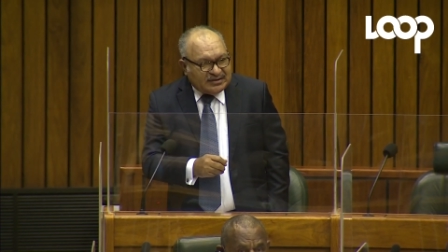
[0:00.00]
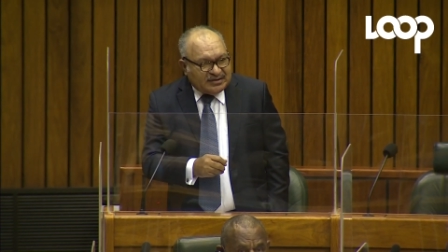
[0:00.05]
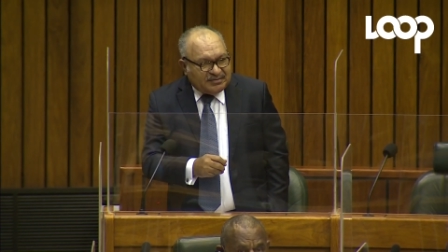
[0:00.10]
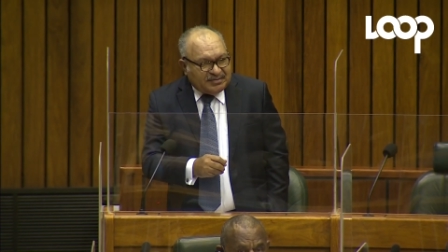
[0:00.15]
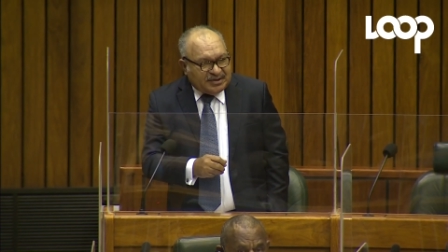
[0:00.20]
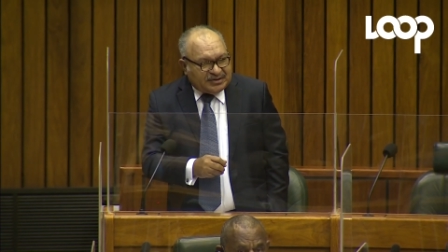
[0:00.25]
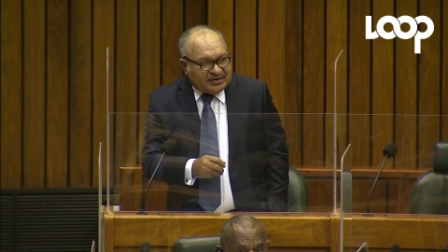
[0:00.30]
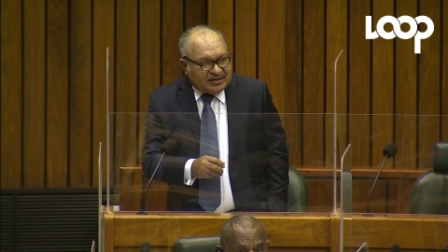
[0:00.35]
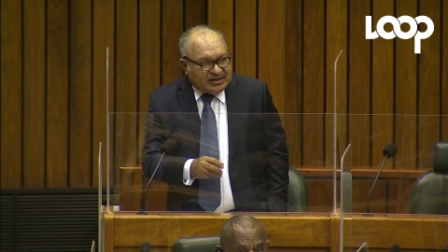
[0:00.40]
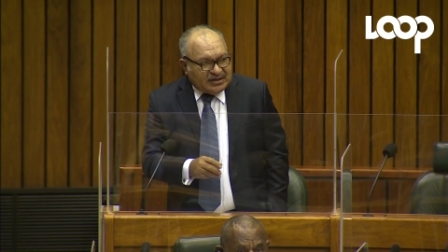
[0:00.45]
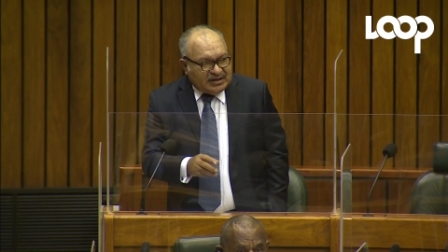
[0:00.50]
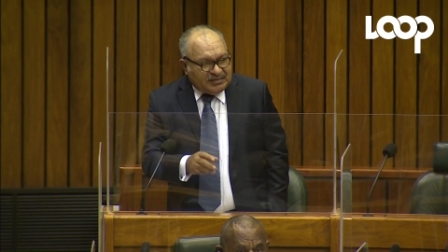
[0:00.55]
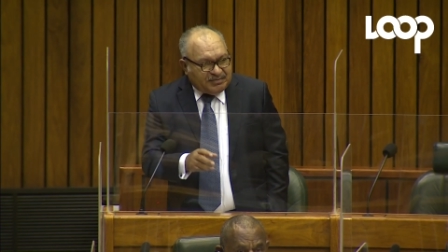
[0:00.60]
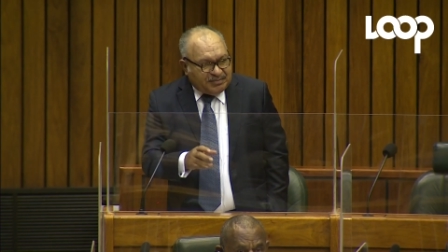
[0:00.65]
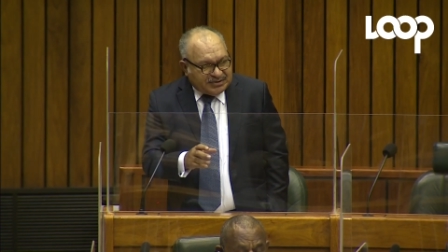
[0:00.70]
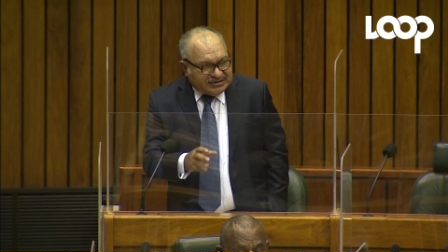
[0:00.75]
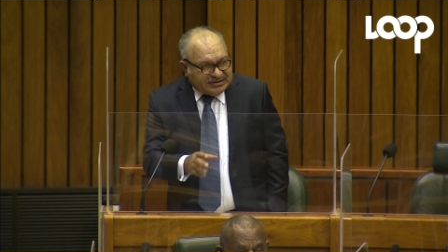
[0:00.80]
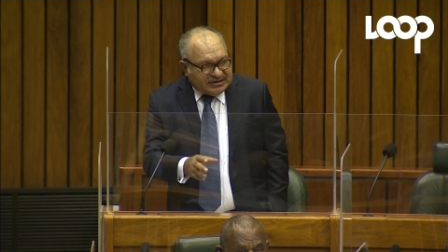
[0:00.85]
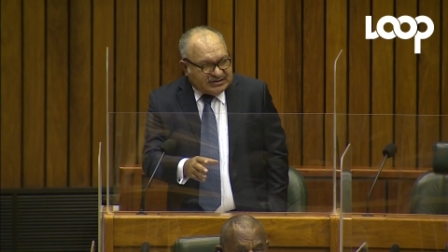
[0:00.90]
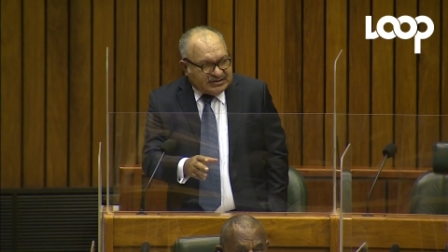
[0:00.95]
particular
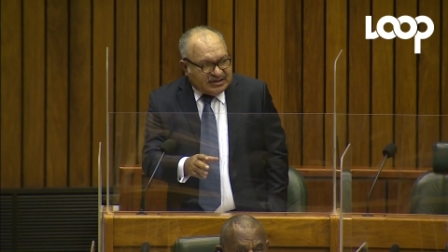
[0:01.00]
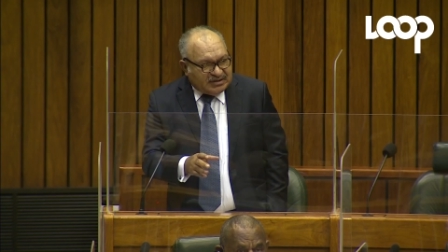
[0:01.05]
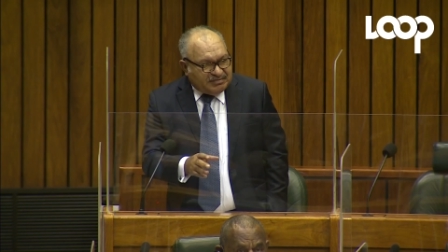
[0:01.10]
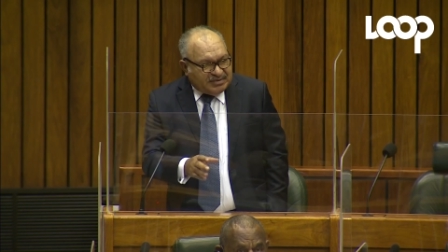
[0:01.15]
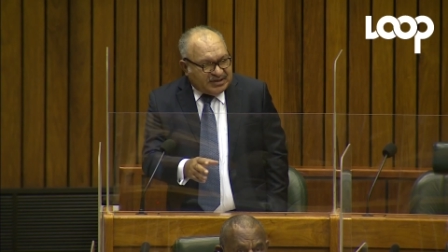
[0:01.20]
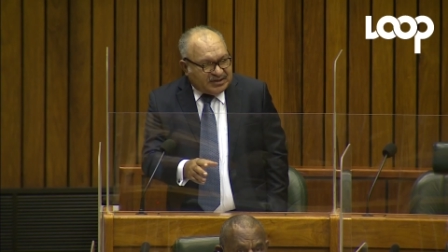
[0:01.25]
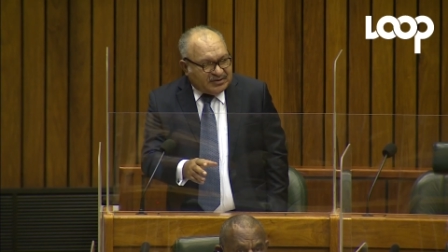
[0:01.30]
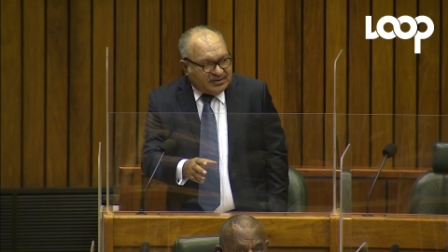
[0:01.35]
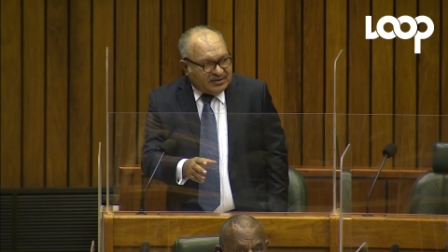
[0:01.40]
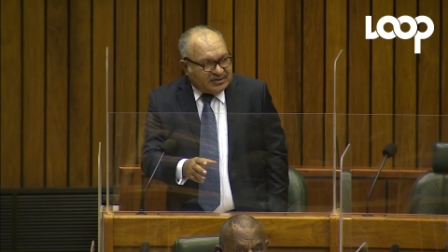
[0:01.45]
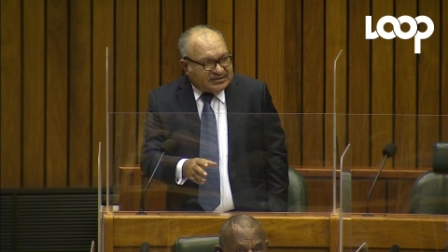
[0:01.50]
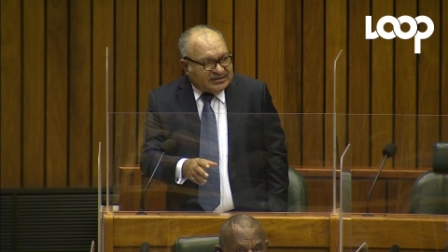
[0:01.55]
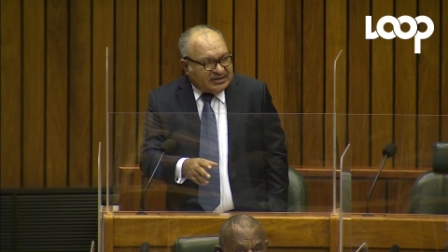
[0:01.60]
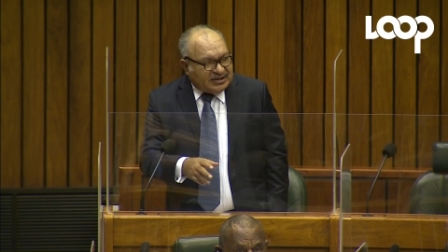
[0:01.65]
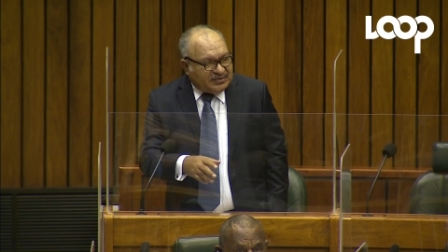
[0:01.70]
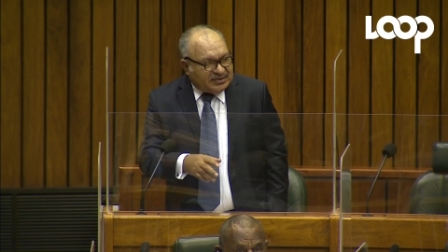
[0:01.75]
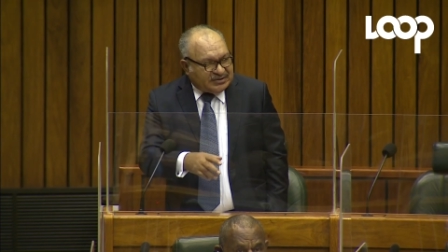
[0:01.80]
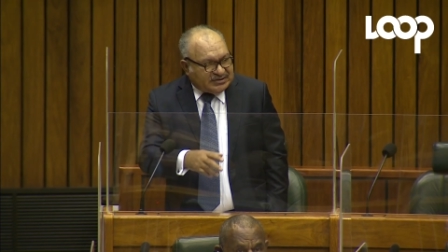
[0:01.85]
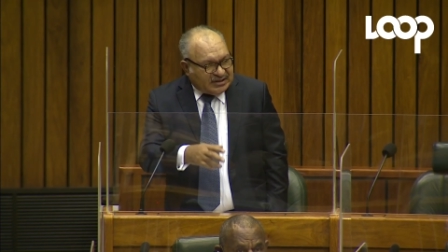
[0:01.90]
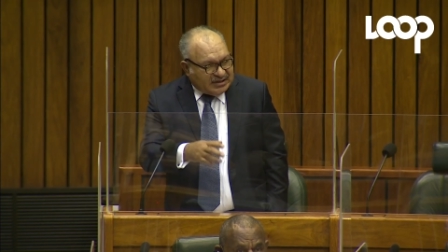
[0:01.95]
position because
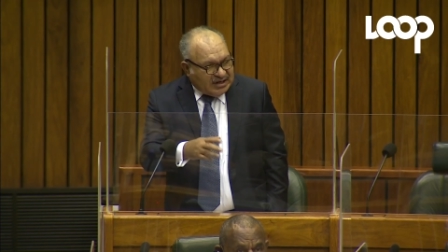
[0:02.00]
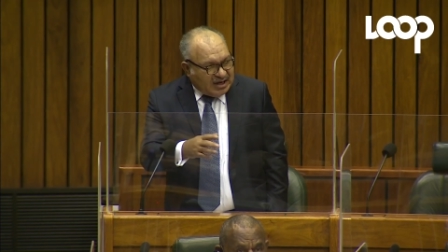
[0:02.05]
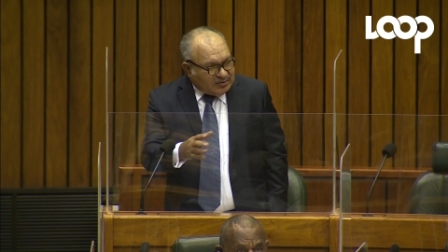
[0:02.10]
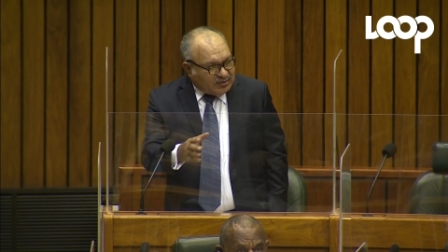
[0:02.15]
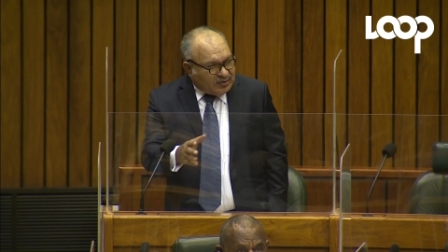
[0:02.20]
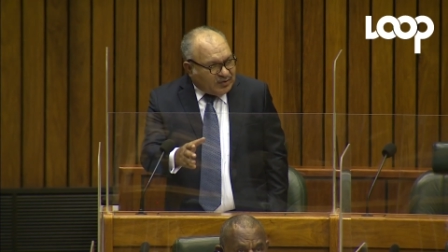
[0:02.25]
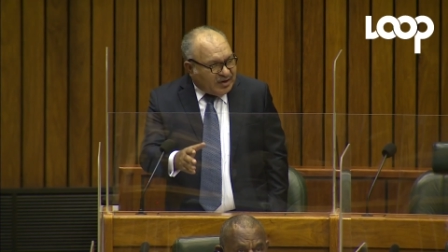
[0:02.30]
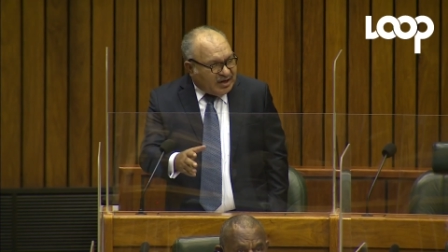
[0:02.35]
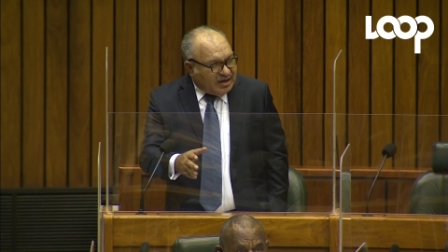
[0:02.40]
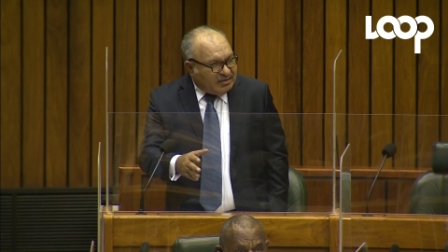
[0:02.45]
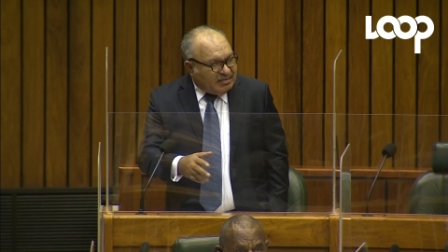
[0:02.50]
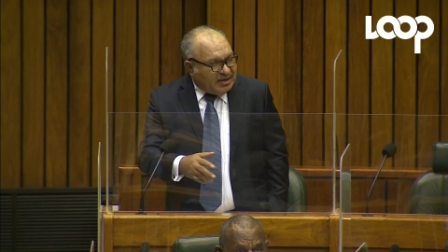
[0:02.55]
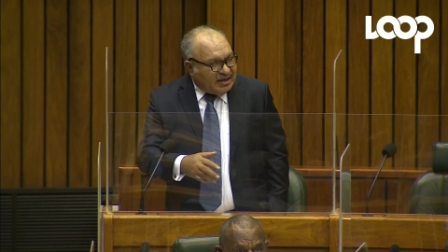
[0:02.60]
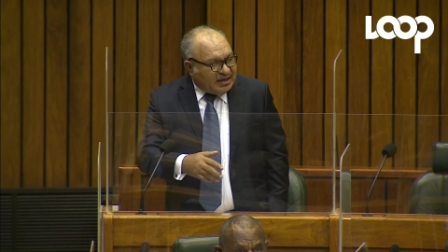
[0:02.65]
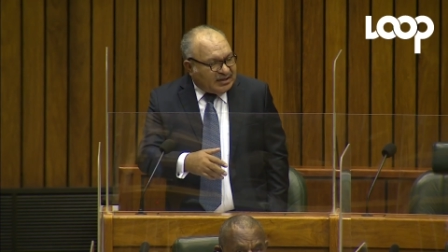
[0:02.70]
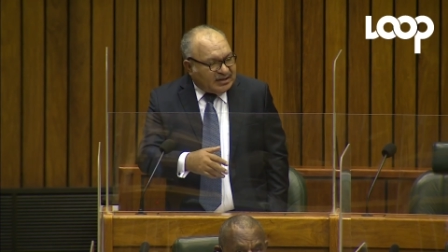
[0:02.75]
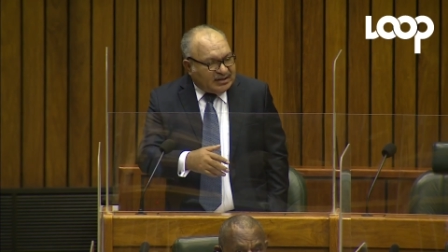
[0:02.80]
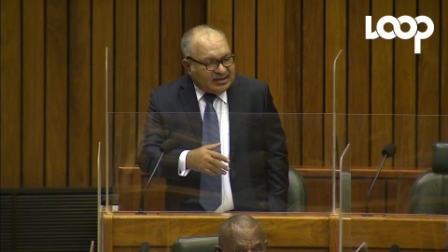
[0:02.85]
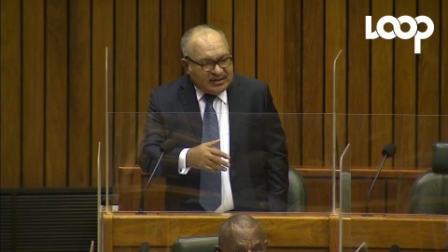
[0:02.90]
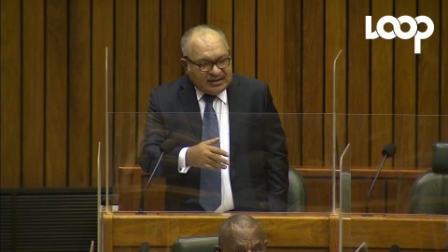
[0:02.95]
there was an outcry
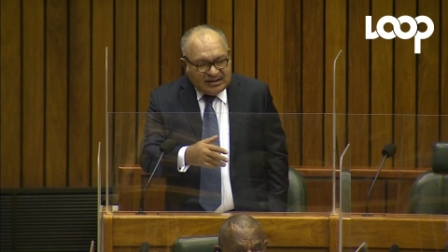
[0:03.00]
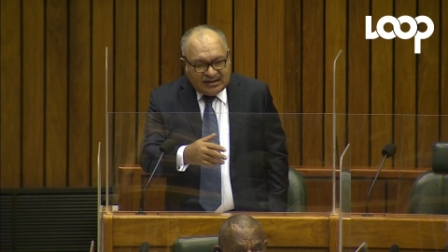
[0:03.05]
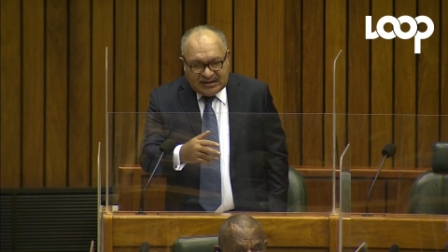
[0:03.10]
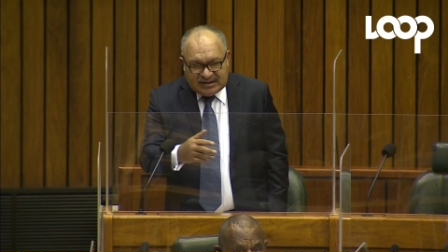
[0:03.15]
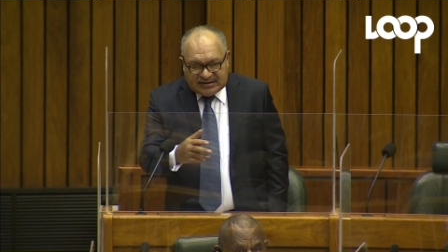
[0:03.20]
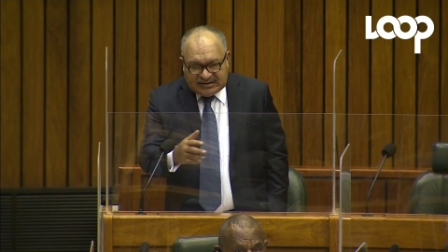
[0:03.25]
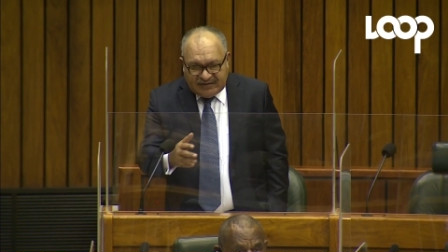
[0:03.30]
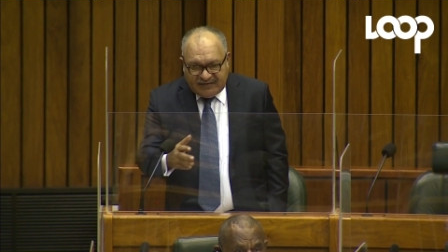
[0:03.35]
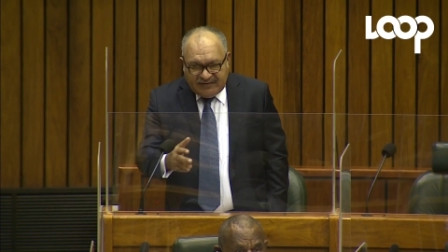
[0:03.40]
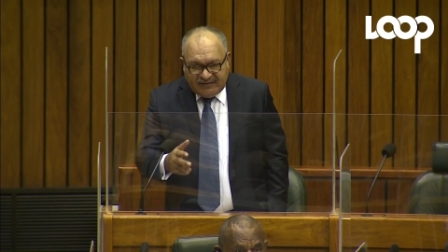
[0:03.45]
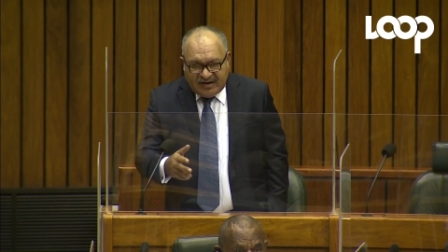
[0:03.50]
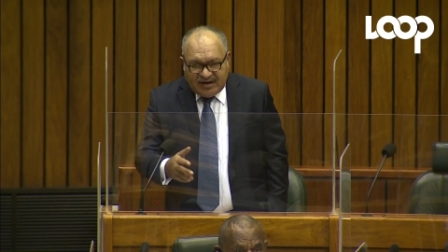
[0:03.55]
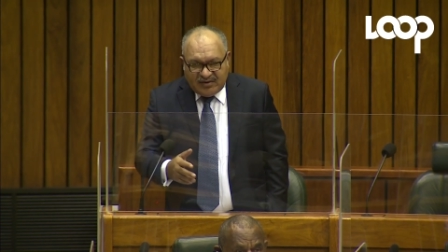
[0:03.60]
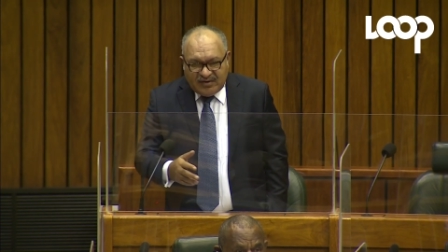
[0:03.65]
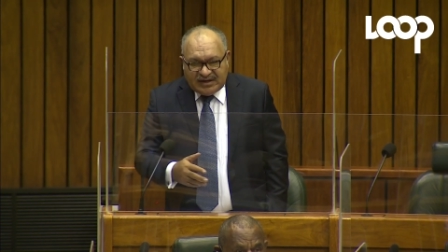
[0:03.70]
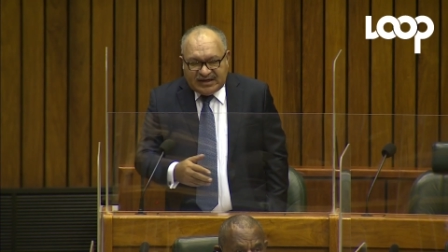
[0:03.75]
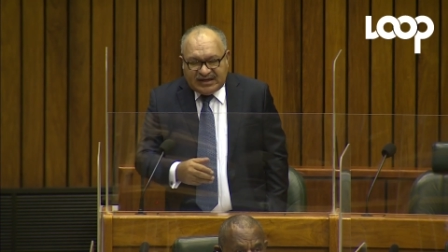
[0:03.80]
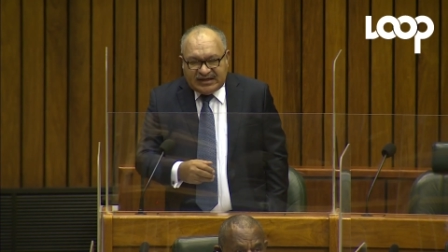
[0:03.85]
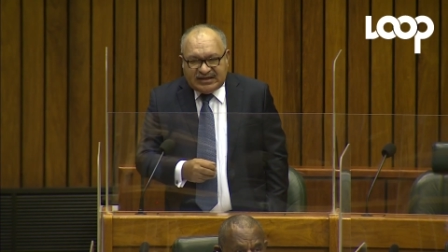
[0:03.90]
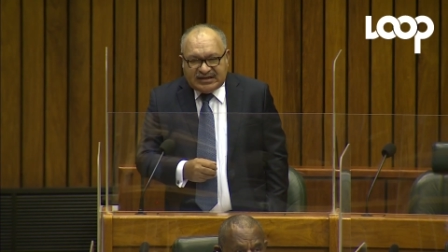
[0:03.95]
by some of our
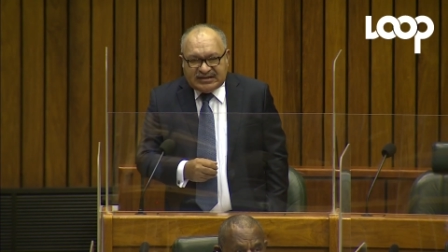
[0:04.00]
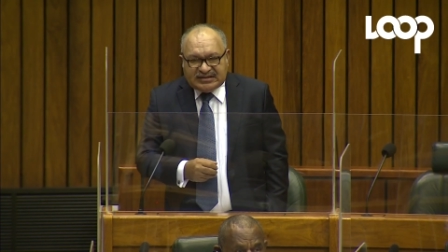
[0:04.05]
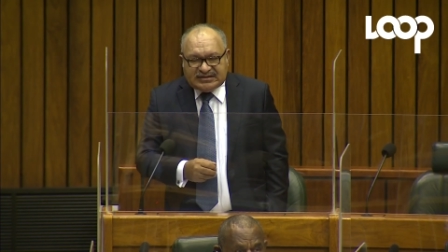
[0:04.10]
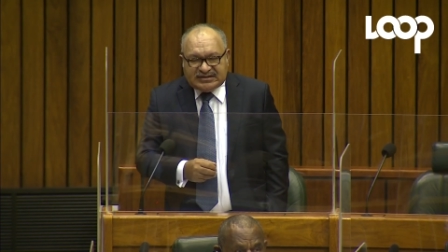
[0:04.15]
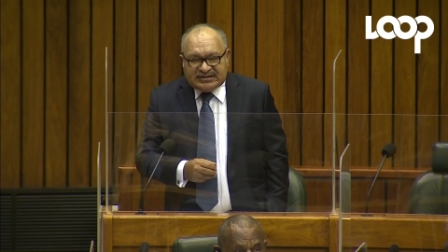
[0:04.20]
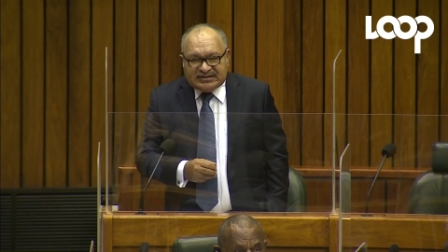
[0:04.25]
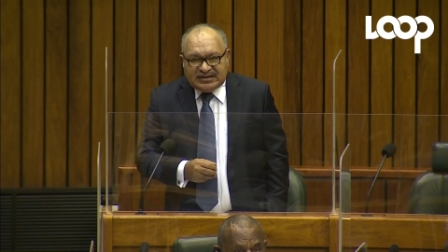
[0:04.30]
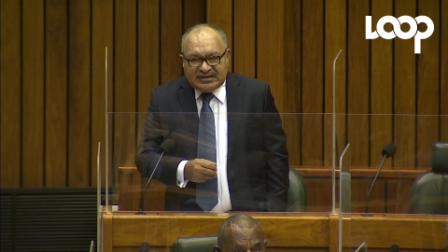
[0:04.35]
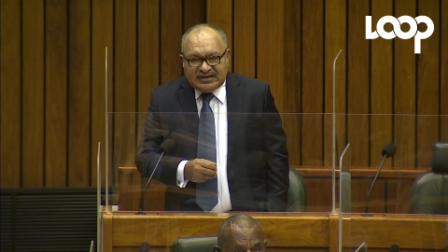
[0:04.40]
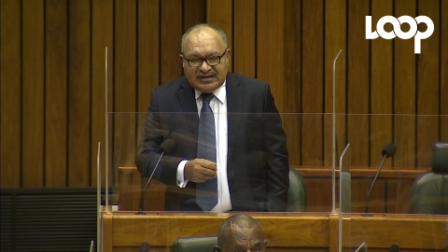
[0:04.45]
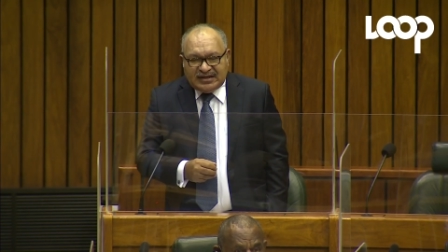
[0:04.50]
leaders